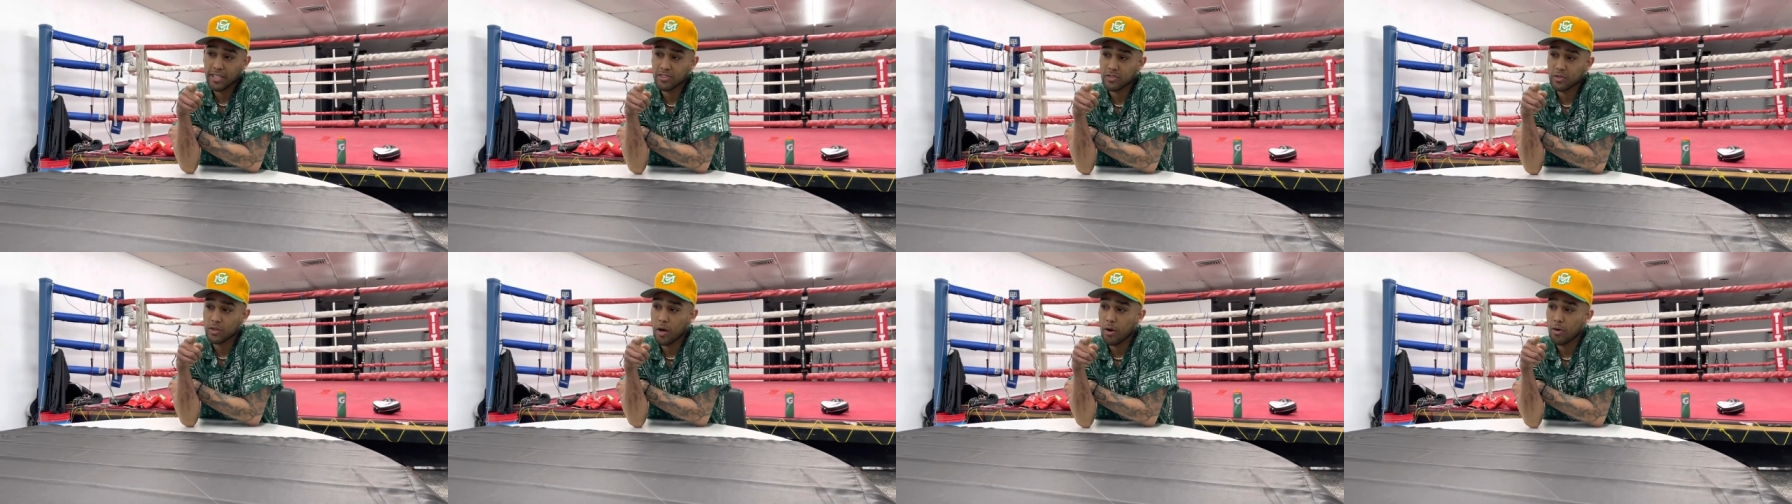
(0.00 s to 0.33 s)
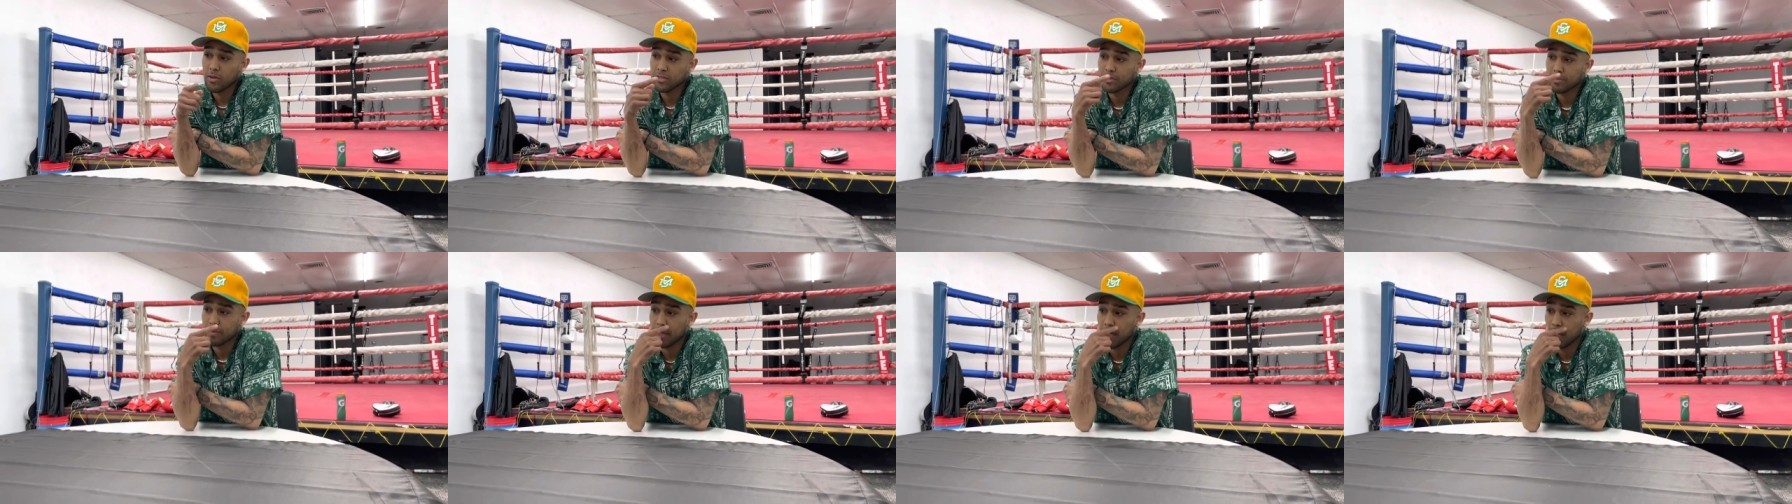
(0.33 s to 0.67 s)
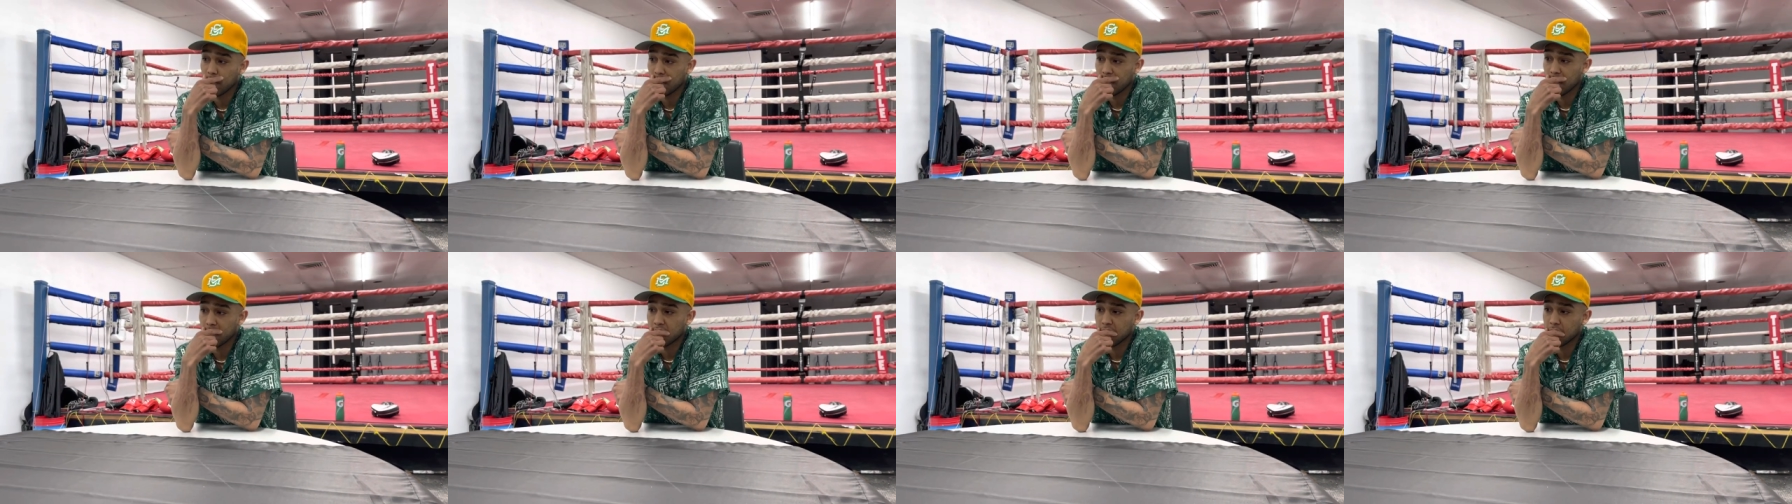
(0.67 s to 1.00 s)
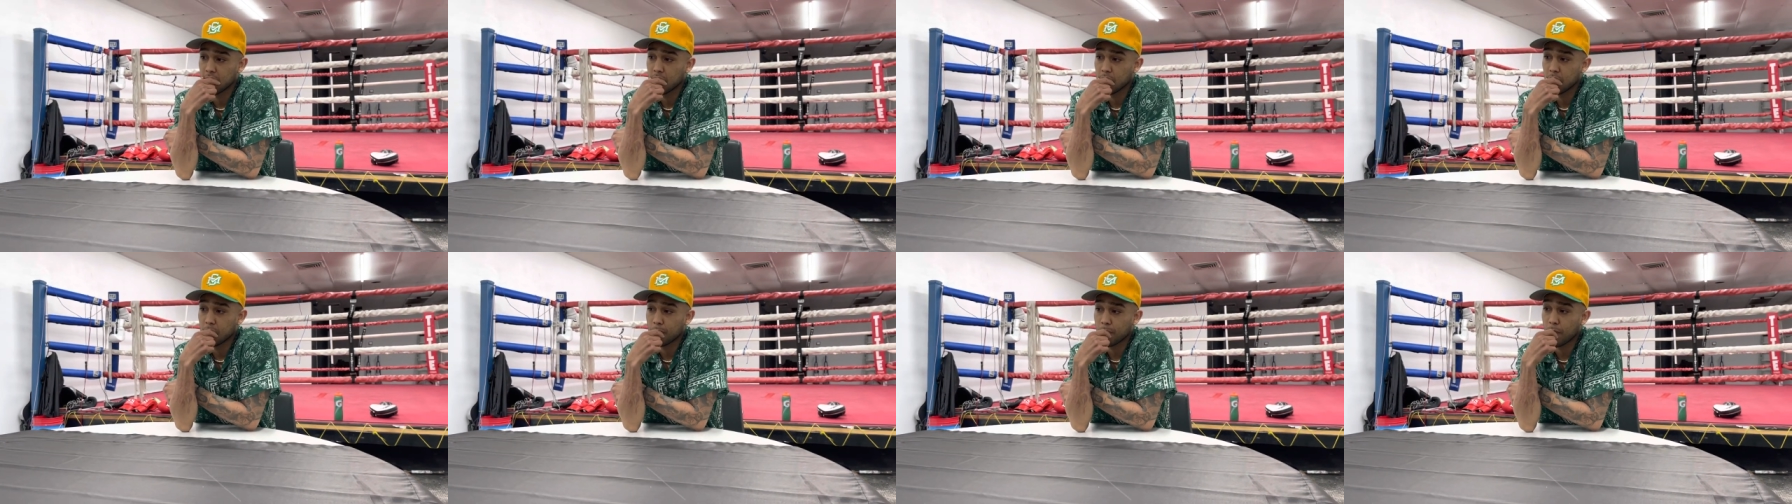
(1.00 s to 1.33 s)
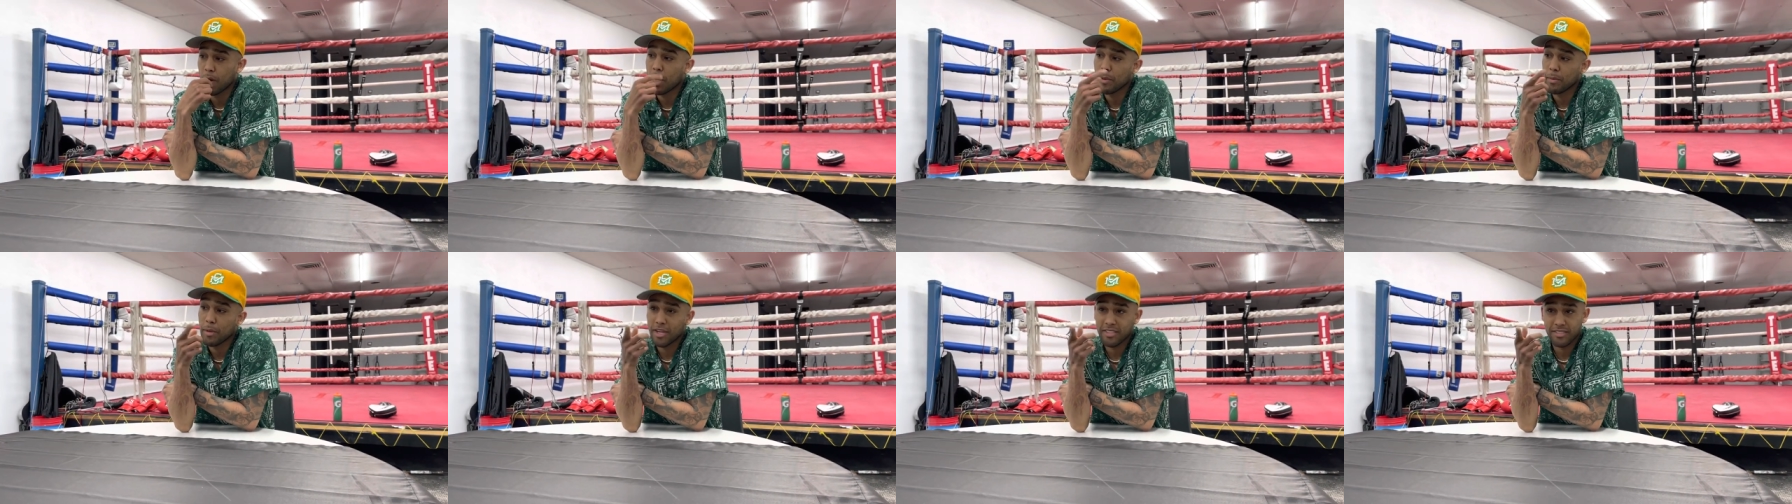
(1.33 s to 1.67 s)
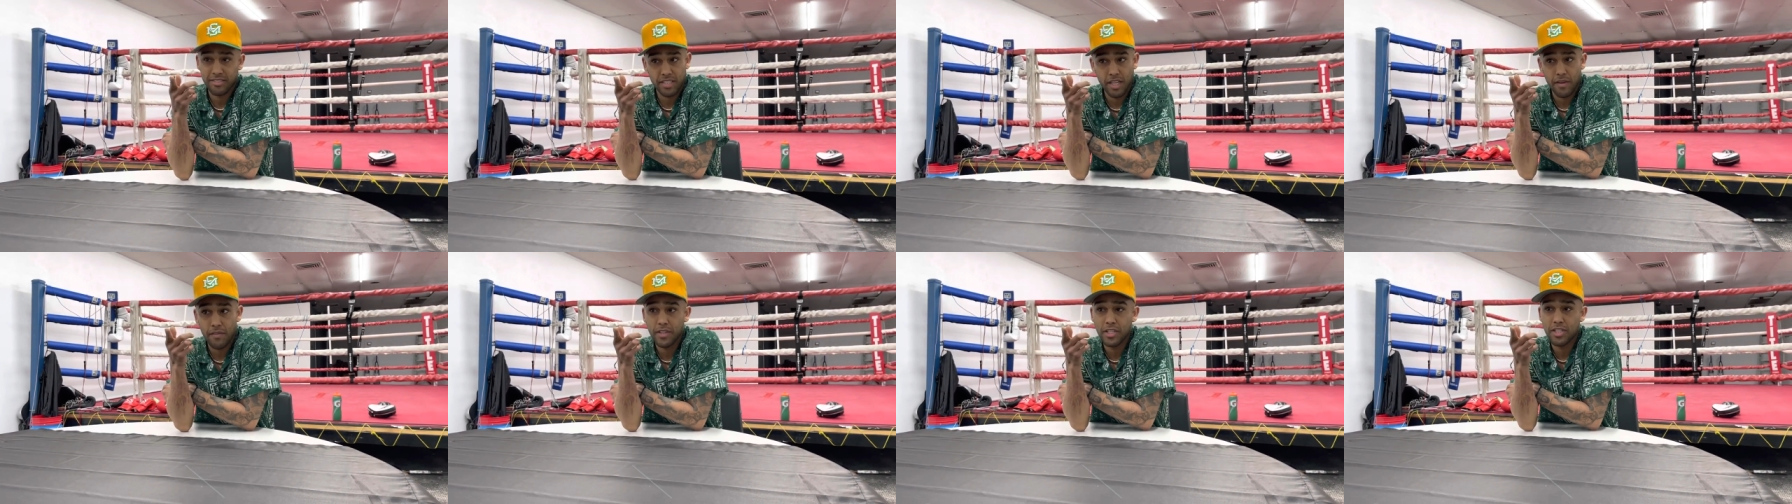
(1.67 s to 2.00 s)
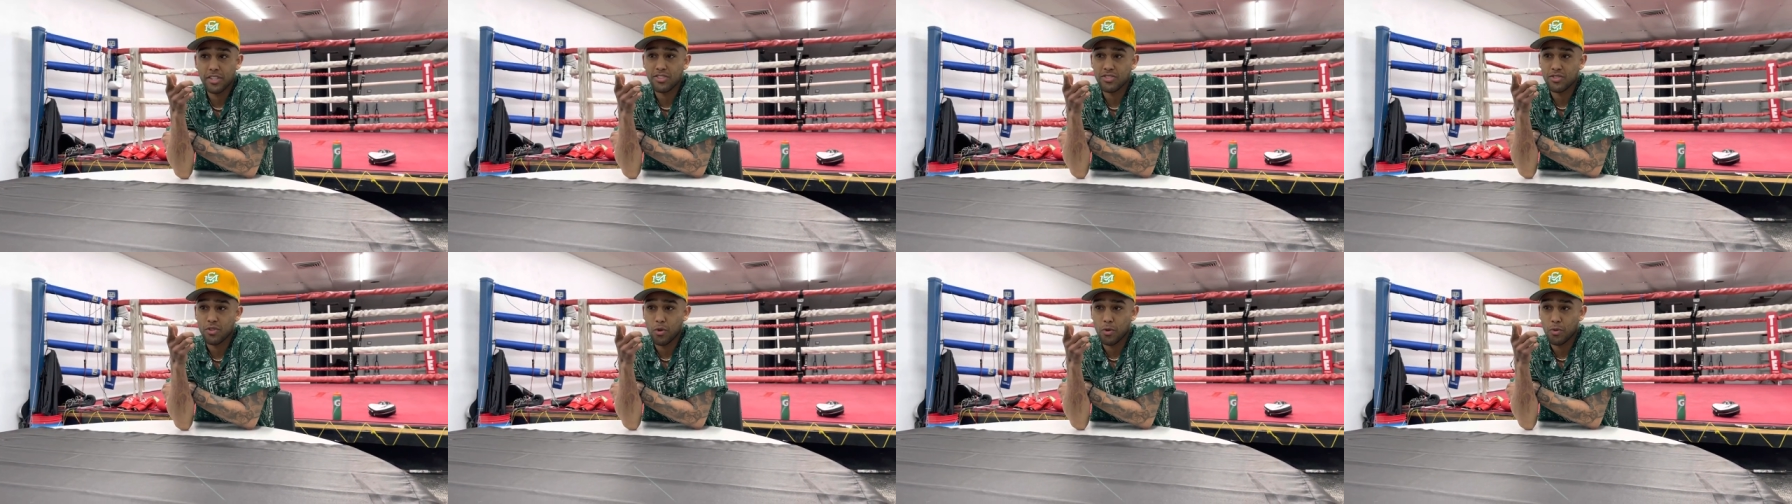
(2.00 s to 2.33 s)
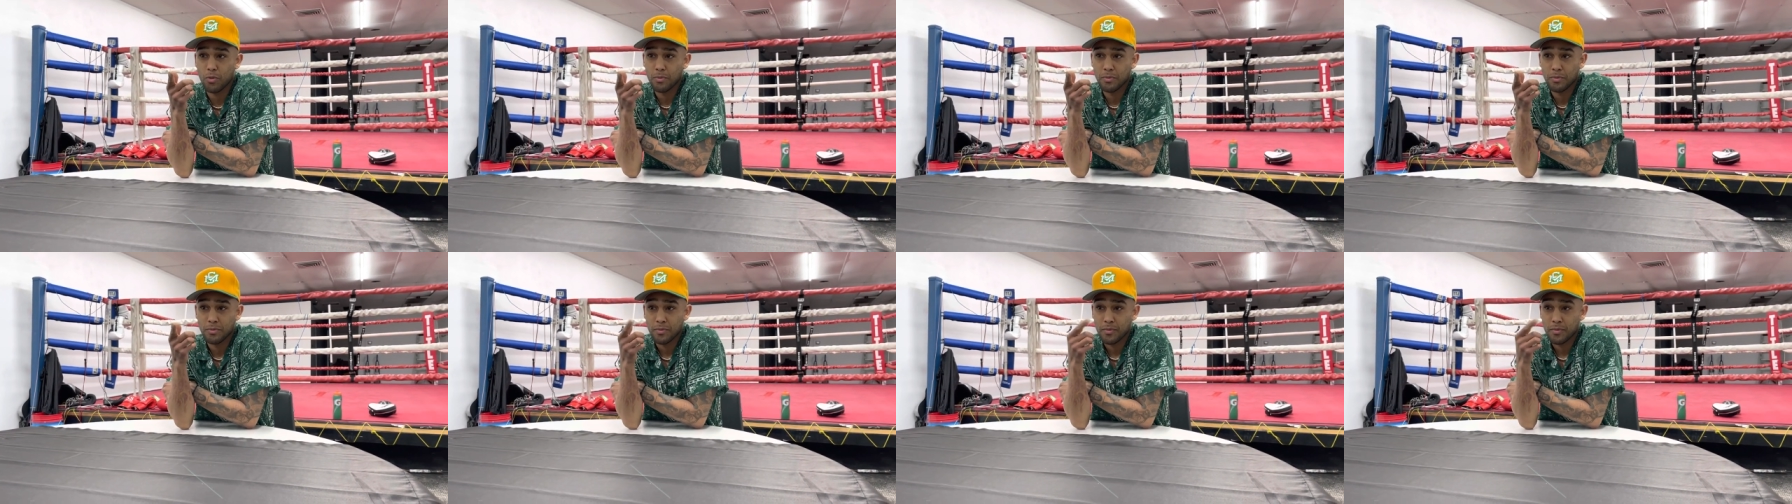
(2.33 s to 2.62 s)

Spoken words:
So I was probably about 7 years old.